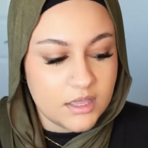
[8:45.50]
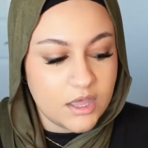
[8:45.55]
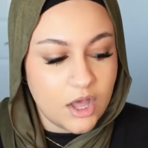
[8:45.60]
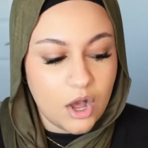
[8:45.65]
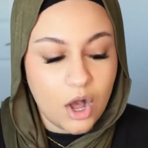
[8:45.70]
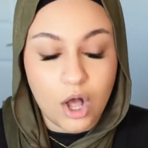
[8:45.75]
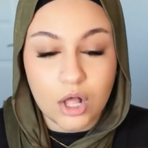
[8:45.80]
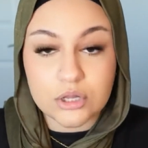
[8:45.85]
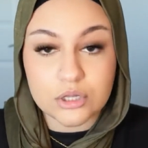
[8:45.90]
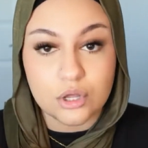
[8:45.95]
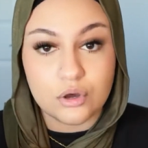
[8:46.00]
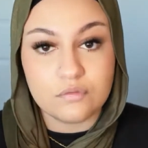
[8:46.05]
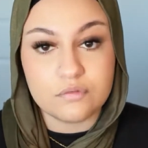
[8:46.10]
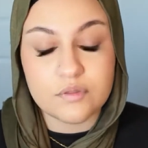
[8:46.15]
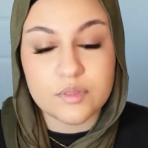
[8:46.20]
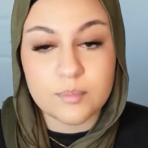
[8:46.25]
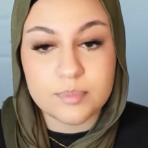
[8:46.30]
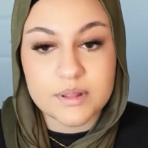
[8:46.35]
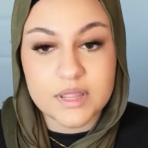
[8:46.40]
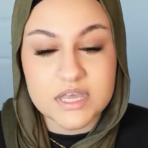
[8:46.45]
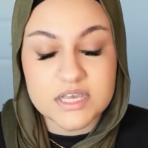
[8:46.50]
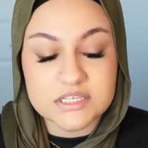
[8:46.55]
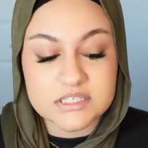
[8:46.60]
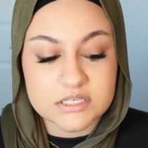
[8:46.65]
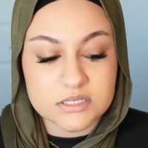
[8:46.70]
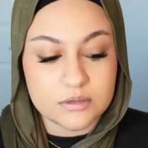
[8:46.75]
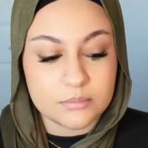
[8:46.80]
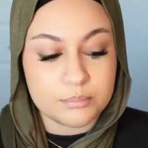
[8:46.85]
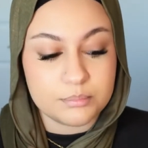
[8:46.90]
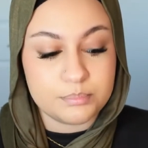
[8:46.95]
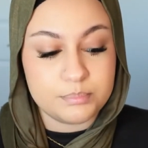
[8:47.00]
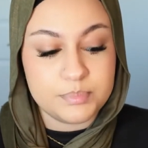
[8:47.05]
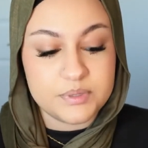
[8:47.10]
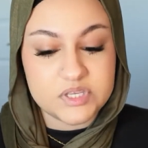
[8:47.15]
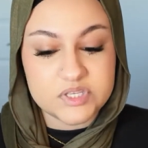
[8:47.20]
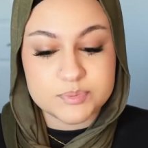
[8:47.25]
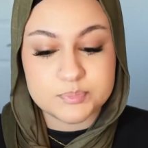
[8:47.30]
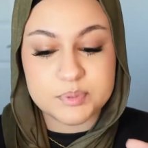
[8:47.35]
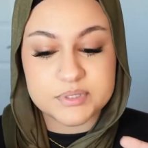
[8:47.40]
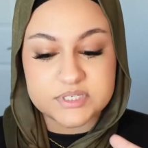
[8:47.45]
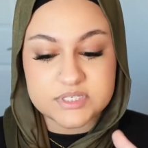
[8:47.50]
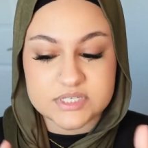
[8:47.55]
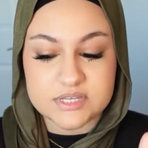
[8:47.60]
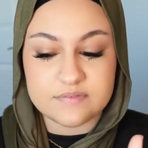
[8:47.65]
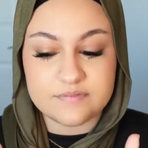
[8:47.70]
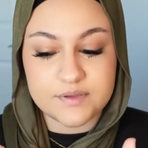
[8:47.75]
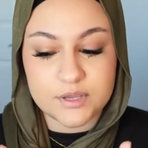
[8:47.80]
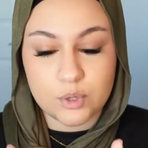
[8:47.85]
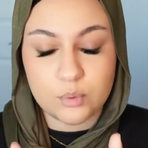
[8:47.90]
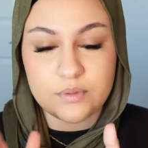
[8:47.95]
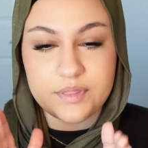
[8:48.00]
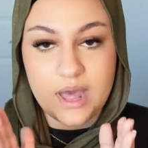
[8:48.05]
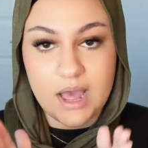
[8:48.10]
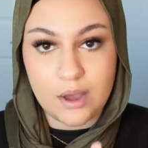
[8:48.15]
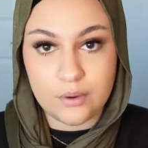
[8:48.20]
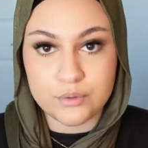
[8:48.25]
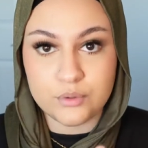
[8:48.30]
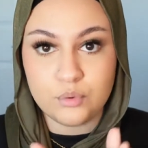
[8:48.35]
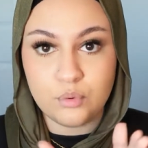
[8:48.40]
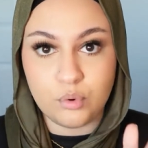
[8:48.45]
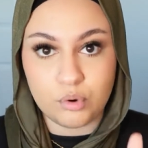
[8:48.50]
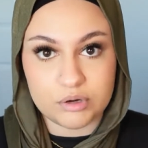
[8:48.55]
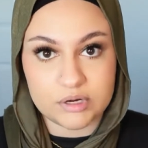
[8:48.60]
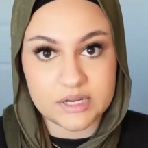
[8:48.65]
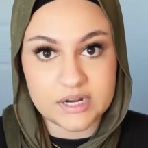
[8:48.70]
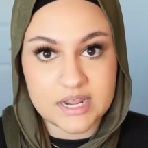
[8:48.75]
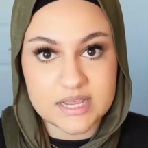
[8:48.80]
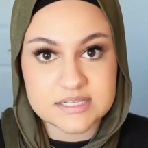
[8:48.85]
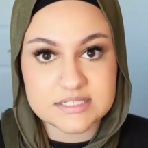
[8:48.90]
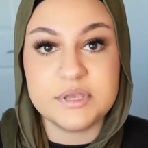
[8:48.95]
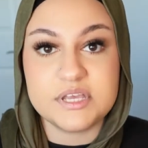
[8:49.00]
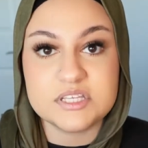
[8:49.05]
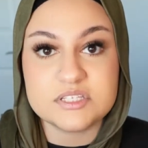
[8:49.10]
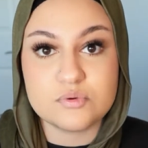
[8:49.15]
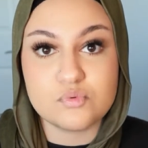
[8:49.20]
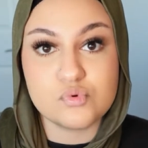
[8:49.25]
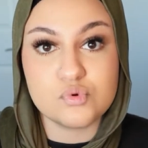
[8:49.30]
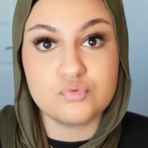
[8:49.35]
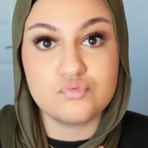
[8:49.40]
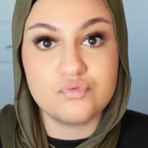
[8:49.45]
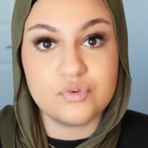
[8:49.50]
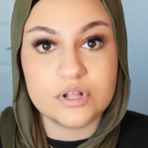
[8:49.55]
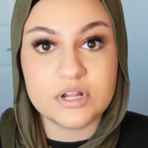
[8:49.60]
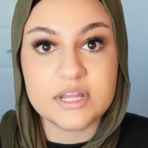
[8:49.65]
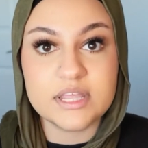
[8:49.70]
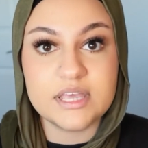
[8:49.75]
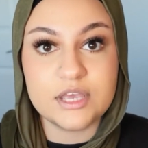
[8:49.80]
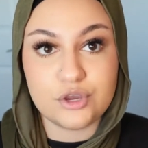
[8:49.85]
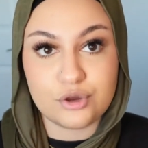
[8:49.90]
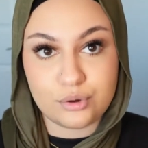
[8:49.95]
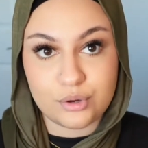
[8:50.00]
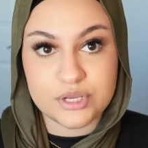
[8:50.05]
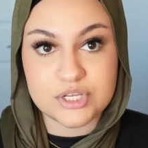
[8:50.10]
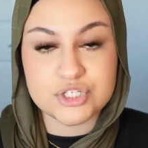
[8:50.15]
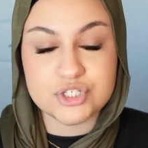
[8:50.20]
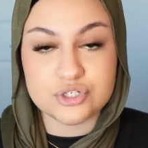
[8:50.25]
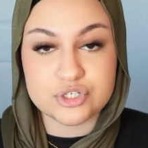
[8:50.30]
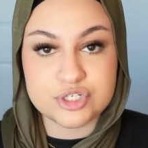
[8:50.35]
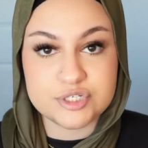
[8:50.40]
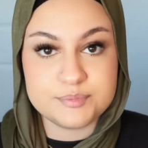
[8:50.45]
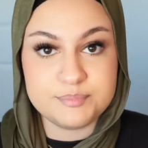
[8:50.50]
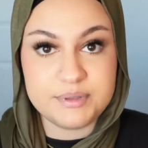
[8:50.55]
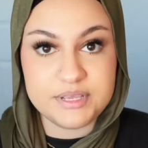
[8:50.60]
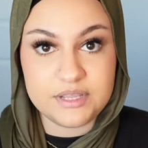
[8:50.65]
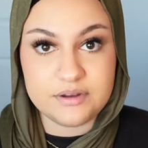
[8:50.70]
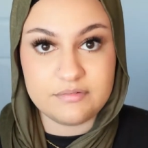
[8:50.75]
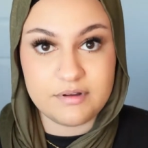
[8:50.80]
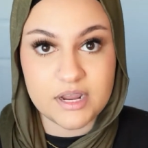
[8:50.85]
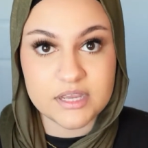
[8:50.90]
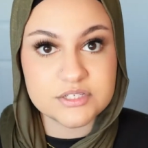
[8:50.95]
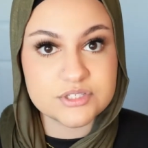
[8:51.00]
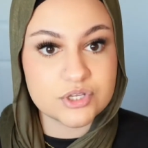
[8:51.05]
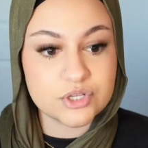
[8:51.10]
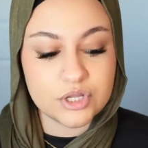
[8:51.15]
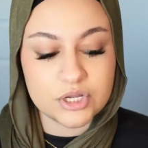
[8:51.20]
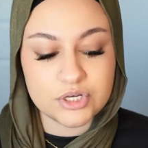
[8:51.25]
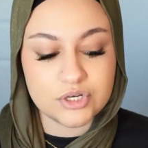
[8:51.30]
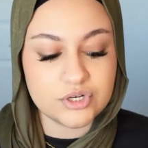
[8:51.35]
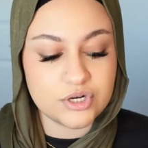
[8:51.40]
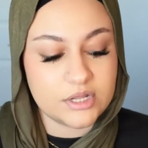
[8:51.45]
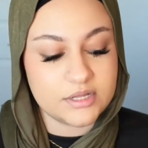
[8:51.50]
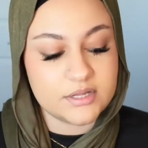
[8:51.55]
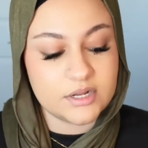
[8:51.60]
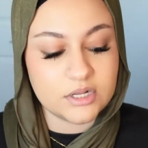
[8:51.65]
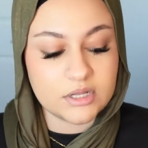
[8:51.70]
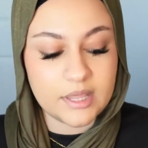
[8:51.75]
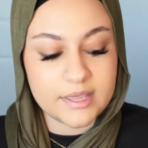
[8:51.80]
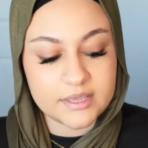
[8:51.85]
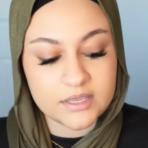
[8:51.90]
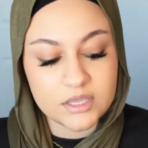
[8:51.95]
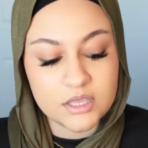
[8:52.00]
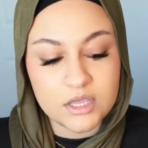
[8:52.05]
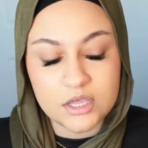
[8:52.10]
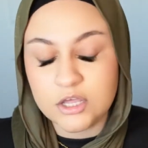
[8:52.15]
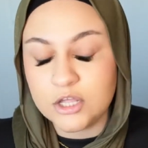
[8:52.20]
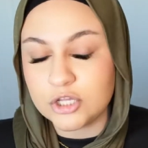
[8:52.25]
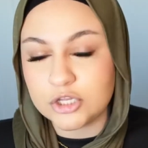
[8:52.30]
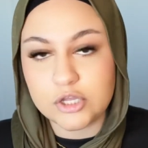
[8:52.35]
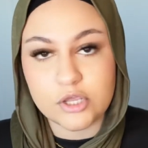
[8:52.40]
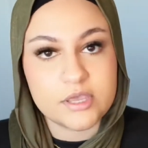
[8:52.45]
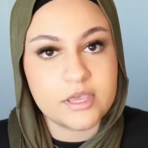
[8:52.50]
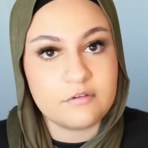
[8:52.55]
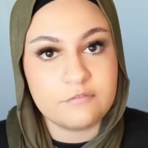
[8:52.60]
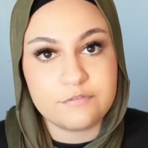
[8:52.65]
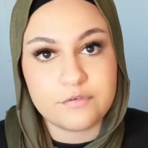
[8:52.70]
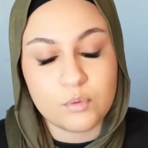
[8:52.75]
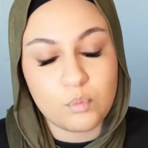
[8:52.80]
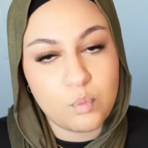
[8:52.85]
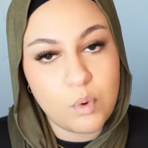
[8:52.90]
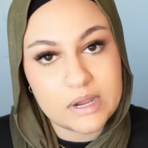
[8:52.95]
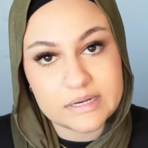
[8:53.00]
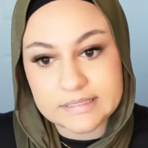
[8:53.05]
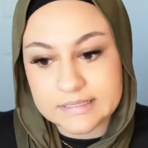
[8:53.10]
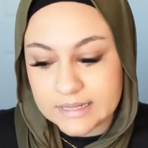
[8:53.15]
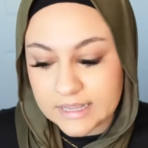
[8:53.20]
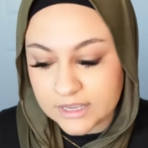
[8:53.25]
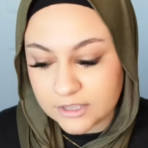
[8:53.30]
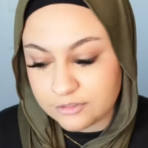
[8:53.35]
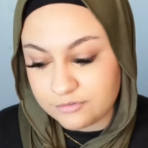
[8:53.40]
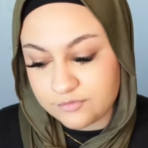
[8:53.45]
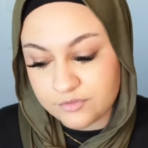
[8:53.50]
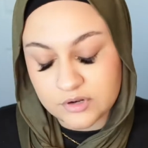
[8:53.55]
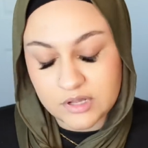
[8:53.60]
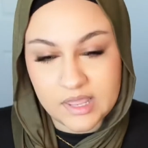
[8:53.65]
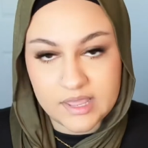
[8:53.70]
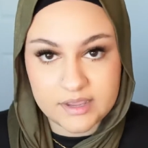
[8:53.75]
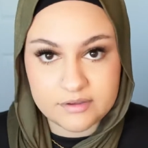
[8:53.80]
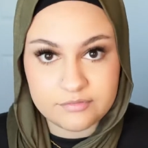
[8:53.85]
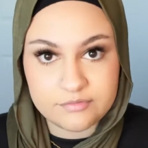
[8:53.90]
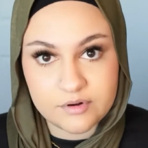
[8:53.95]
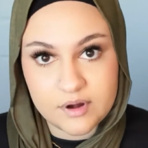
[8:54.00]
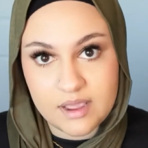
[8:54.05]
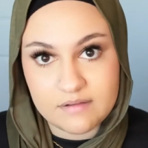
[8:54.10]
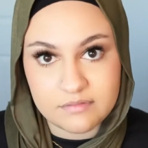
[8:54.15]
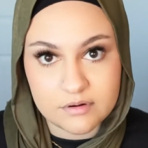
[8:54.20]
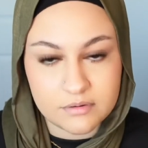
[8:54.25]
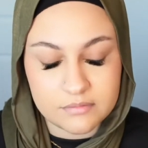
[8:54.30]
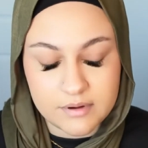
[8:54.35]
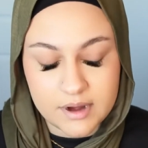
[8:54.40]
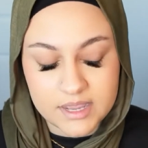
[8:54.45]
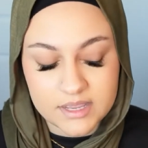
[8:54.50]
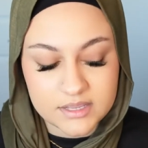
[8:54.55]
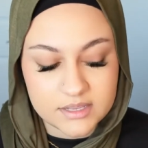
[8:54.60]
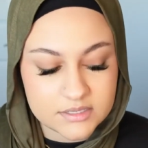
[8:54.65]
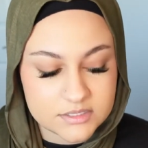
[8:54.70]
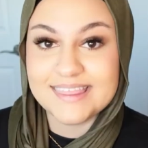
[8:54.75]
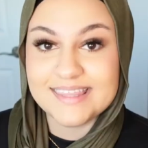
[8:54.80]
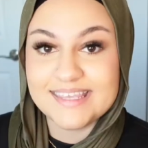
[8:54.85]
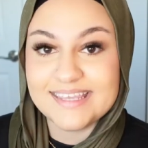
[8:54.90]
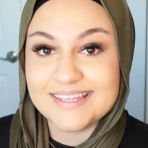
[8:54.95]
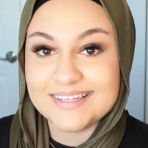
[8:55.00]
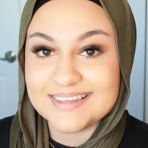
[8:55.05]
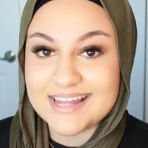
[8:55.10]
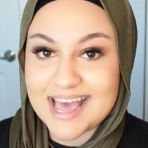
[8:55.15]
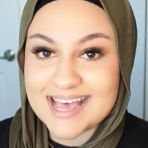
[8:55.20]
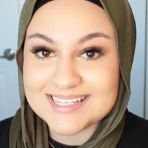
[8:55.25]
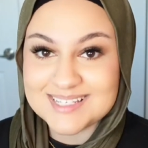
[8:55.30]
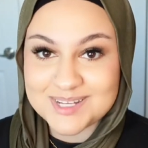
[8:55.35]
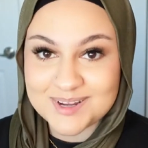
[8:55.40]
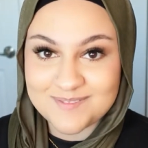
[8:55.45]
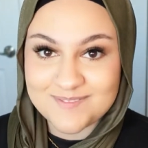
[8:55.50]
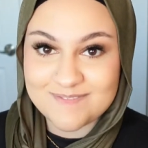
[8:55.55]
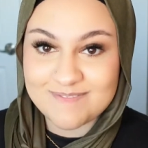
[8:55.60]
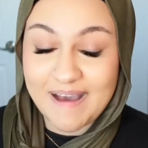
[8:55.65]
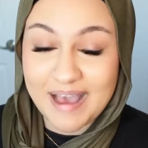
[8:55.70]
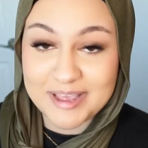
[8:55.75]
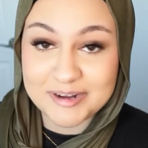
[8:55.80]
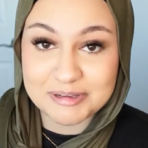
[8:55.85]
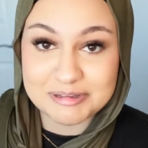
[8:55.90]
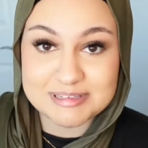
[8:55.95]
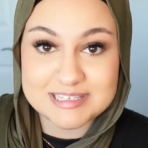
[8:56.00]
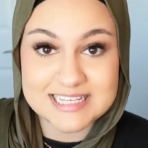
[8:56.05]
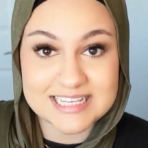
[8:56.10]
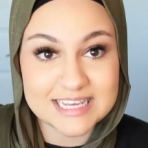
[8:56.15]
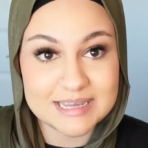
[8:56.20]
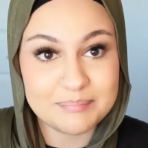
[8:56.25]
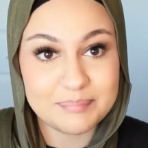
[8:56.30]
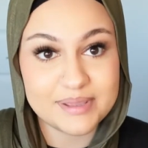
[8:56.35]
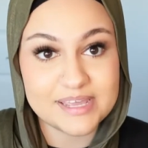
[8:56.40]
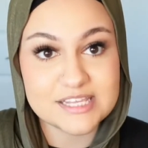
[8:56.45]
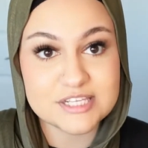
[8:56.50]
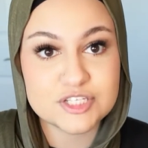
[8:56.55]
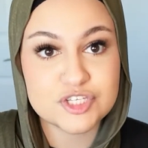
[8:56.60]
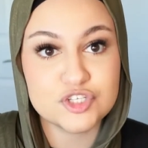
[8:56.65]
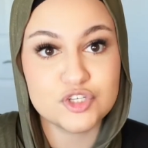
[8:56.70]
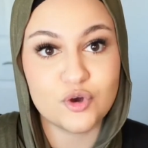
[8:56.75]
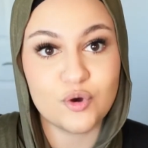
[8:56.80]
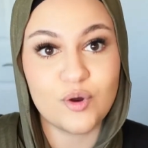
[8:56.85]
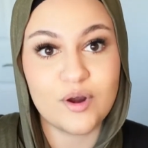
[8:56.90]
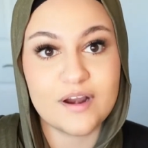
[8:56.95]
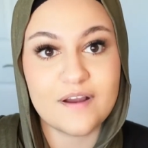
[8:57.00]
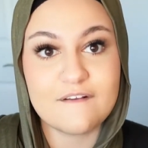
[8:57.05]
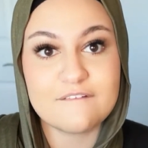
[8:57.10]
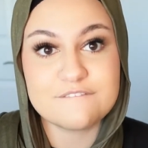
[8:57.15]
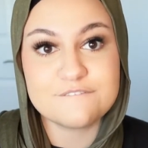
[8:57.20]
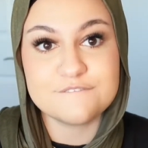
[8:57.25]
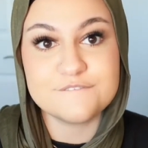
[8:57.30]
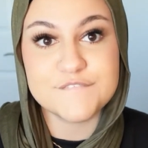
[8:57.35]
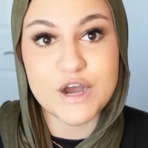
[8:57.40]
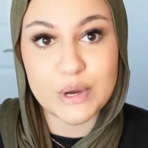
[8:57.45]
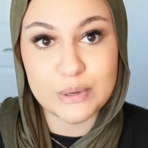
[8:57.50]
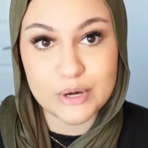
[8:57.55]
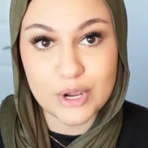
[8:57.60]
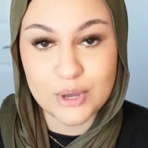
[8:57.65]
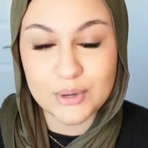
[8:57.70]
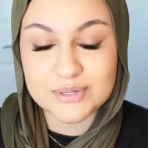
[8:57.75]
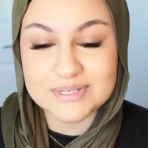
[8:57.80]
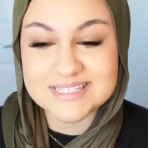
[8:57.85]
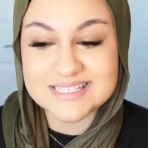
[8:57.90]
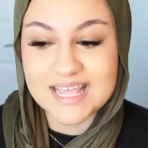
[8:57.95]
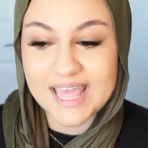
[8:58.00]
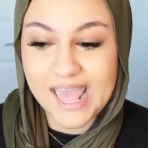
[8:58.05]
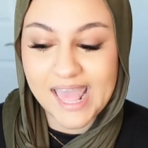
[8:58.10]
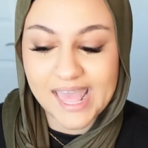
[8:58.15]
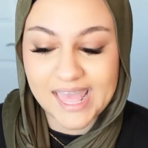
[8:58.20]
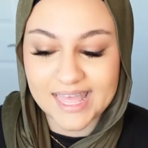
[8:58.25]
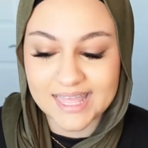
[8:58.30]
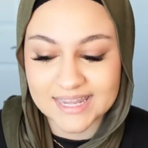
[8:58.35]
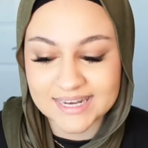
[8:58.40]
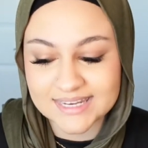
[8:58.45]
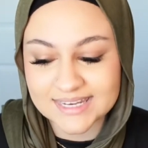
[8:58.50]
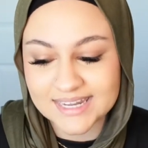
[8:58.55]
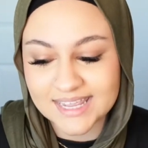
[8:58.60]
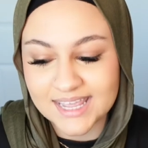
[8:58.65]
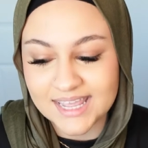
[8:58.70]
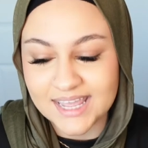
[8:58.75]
all over the place. Be specific with how you organize, because it will really increase your speed, right? So then you're not there like looking for one length for like forever, right? The last and final tip is your photos, and